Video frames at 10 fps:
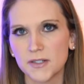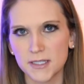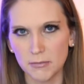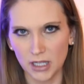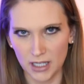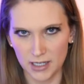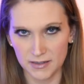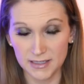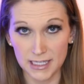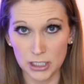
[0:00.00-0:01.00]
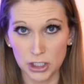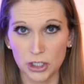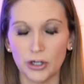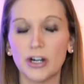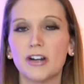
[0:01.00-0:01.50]
siblings in
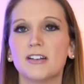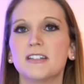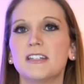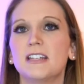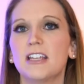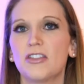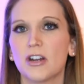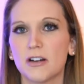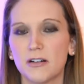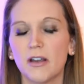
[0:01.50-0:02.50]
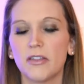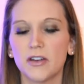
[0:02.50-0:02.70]
turn to get their,